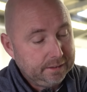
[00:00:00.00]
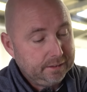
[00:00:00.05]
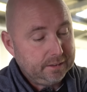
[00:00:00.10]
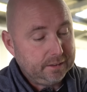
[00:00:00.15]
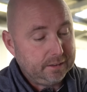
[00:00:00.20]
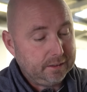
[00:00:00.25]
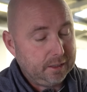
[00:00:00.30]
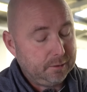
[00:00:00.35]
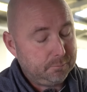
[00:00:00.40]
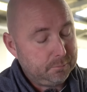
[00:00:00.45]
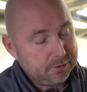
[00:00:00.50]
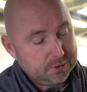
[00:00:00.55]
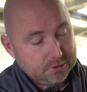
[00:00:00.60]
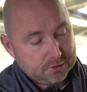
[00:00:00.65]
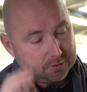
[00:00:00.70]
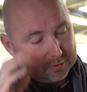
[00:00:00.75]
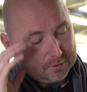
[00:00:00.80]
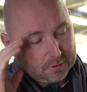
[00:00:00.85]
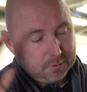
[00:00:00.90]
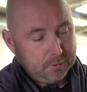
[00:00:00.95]
But
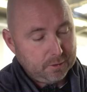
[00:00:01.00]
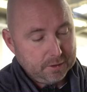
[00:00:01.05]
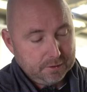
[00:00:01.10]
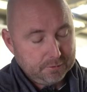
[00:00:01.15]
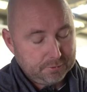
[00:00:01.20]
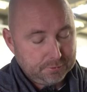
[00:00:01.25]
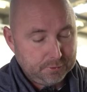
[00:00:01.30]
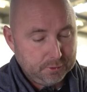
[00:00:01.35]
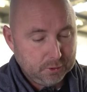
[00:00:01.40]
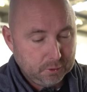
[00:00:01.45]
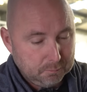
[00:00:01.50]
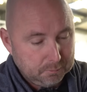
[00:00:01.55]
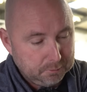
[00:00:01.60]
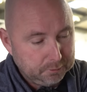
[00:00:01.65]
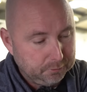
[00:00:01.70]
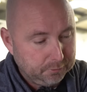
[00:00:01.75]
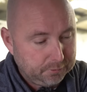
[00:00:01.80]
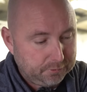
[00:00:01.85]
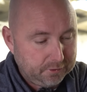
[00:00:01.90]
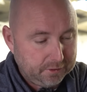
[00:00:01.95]
just quite a
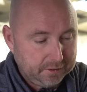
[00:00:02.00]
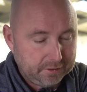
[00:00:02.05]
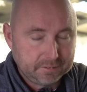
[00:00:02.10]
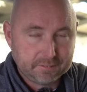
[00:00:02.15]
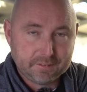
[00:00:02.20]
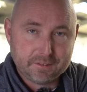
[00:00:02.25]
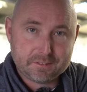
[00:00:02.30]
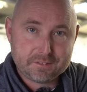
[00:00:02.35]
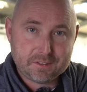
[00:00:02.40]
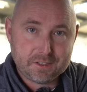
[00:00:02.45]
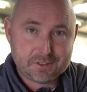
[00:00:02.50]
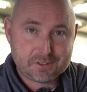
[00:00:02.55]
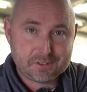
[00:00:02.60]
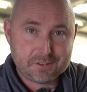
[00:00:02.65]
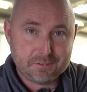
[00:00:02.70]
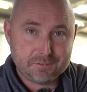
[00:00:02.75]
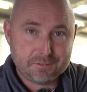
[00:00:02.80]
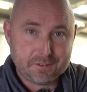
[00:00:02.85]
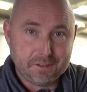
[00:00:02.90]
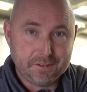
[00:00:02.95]
phenomenal thing that
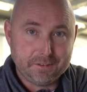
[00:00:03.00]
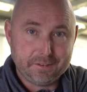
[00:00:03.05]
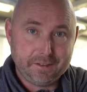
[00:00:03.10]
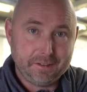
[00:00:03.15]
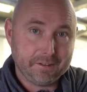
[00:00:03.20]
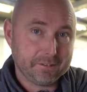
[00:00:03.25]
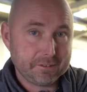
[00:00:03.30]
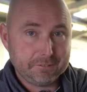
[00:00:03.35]
Tesla have done there.